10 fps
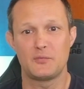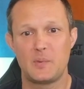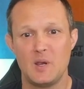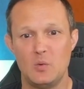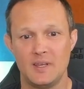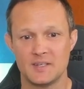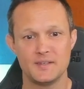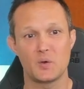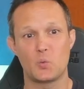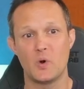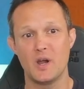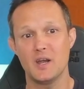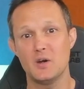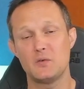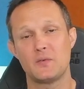people is not
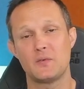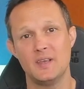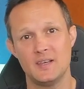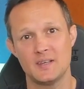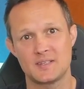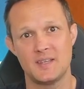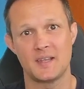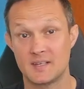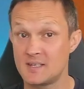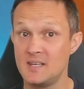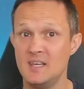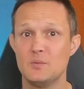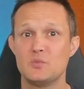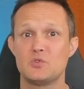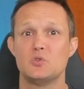aware of is that the
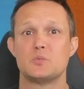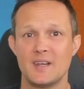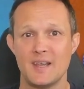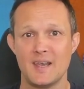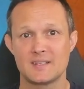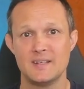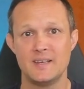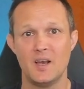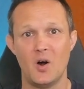Teams rooms can actually